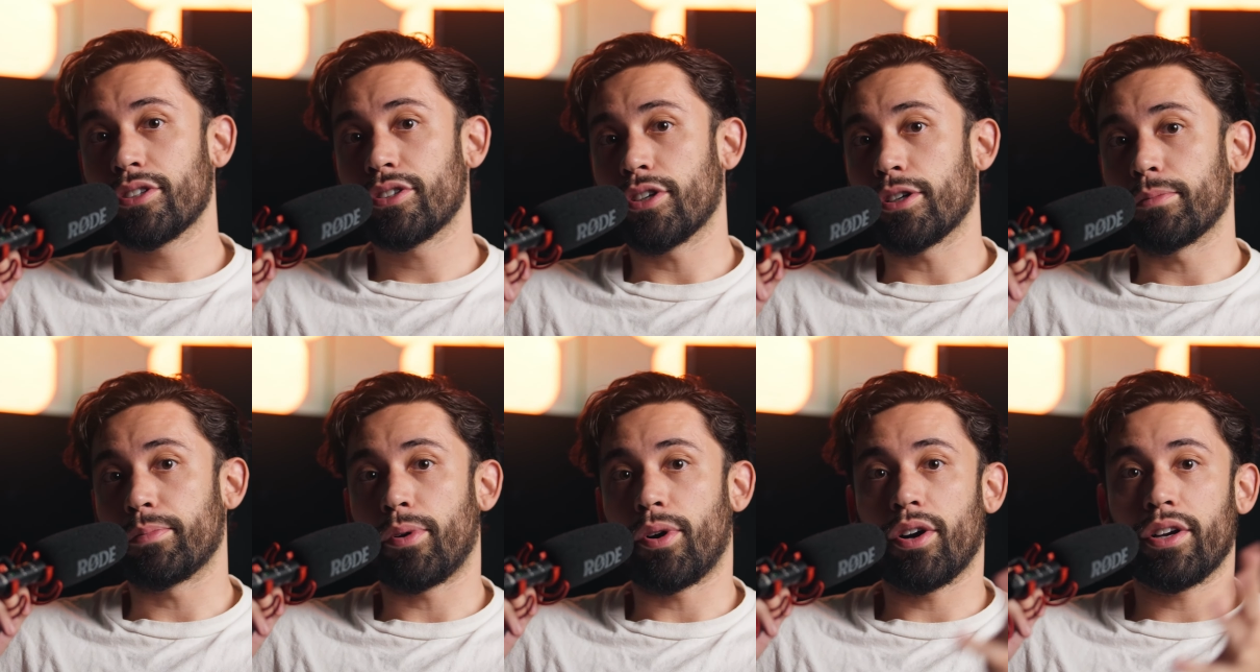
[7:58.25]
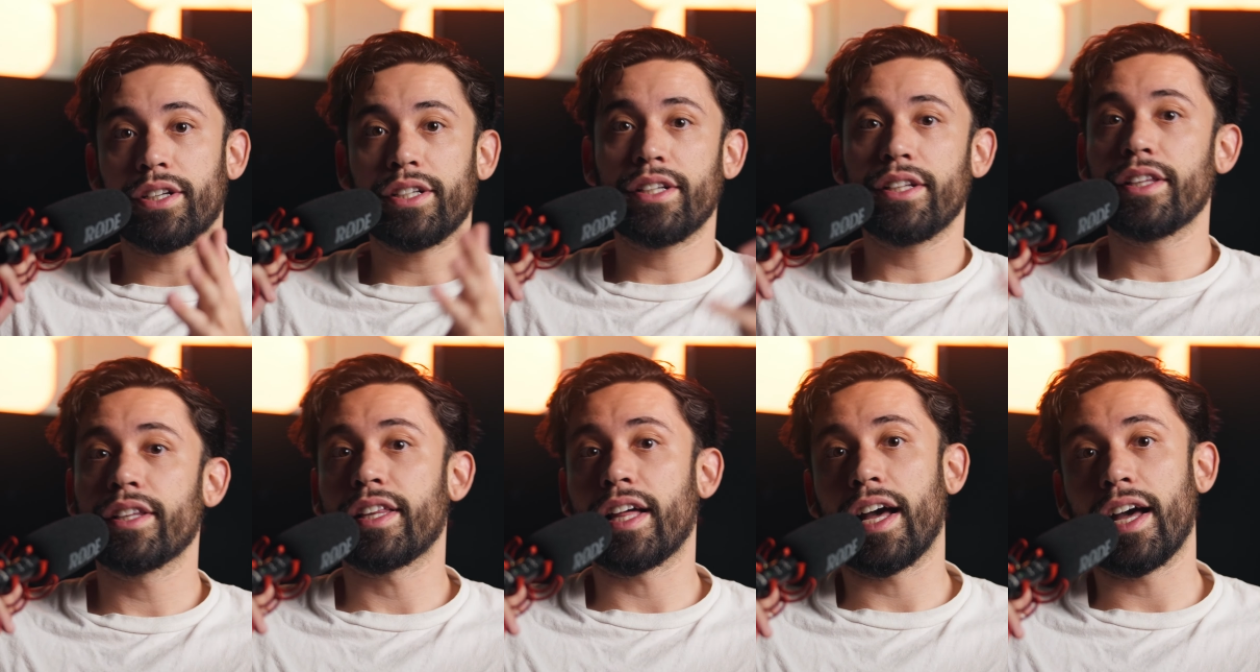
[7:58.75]
third party,
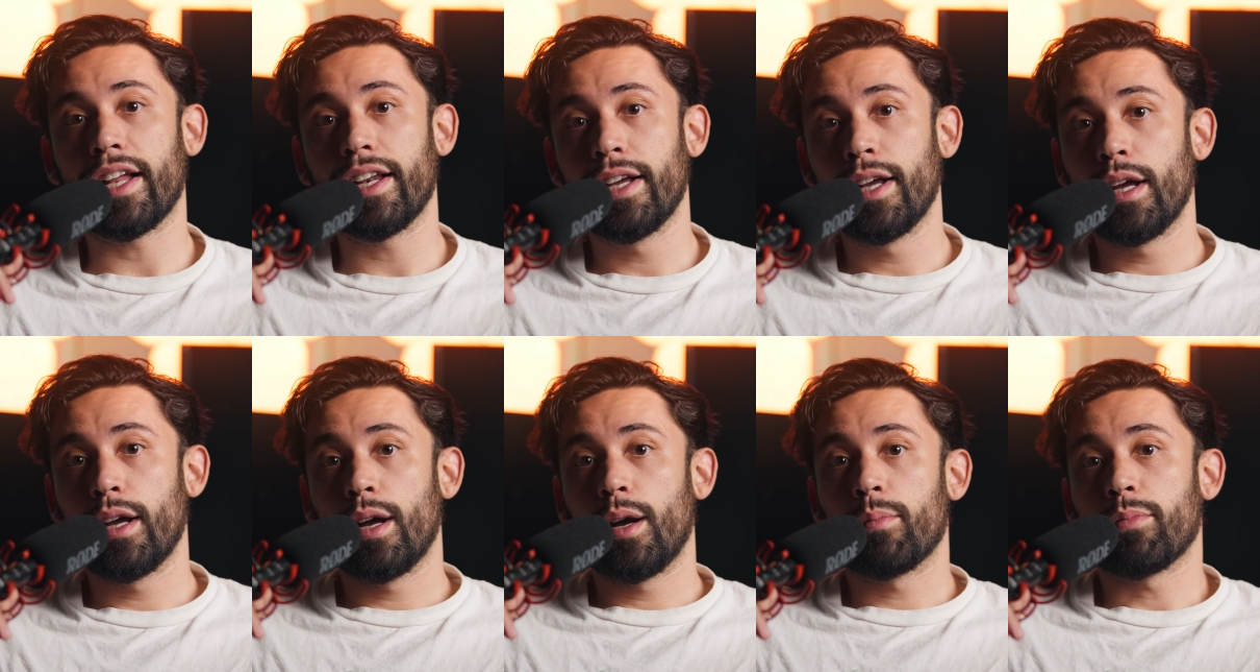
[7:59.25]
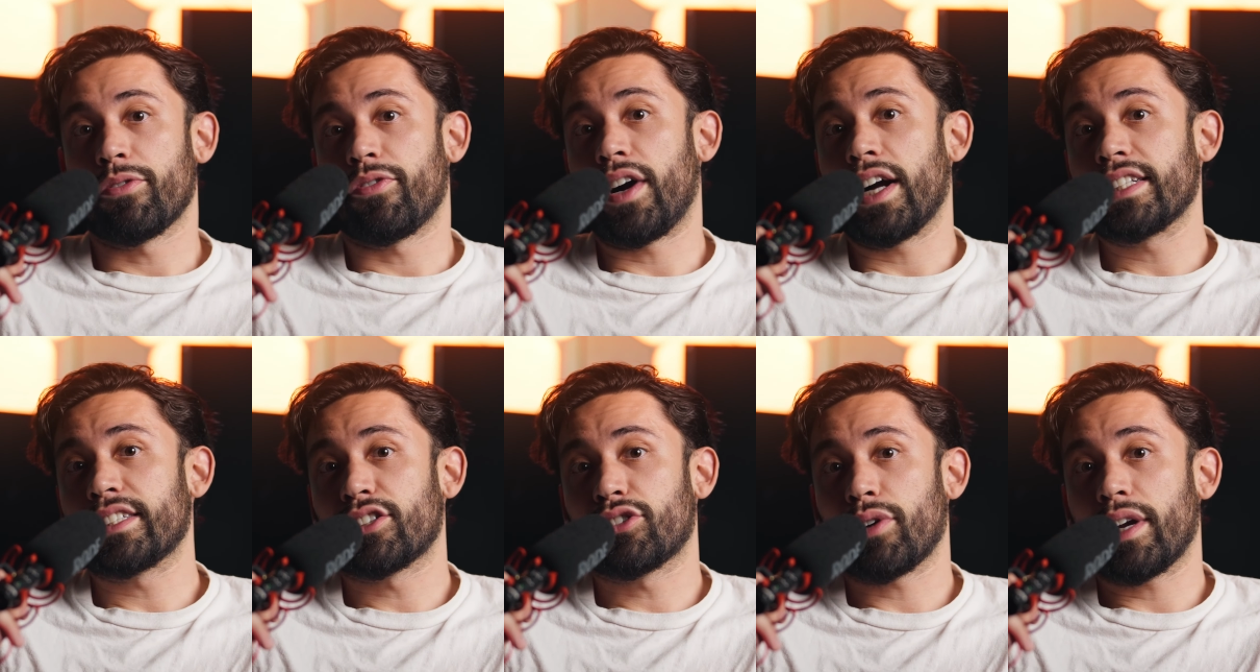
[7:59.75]
that
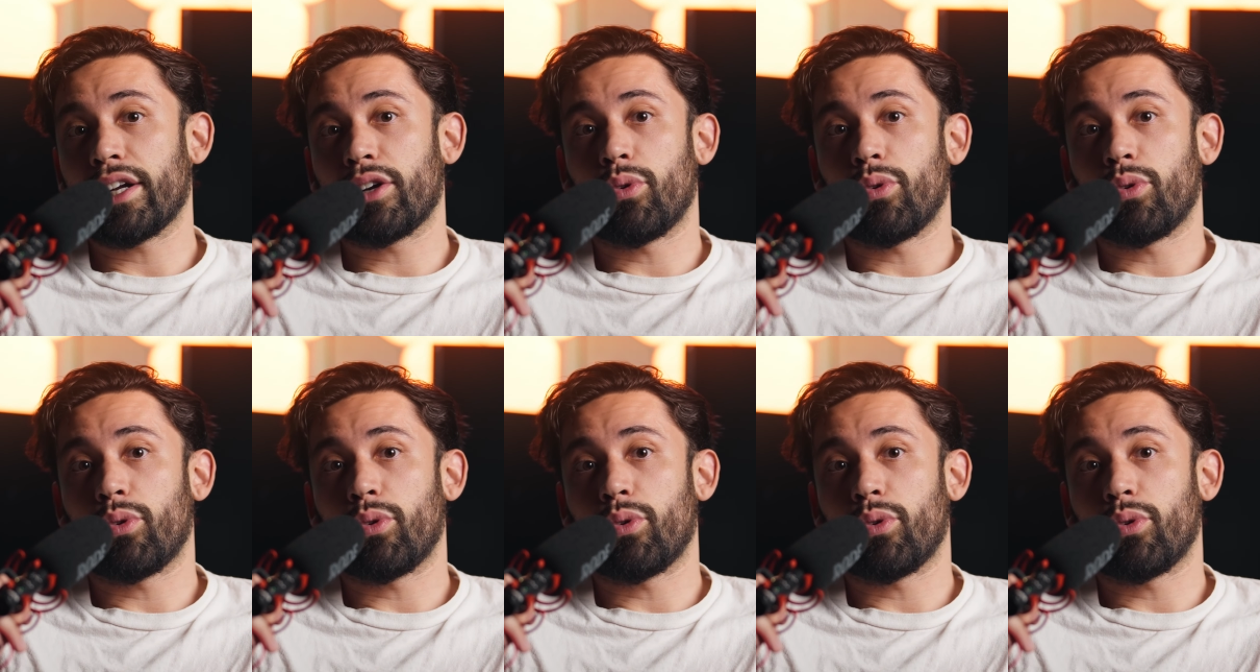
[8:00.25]
provides great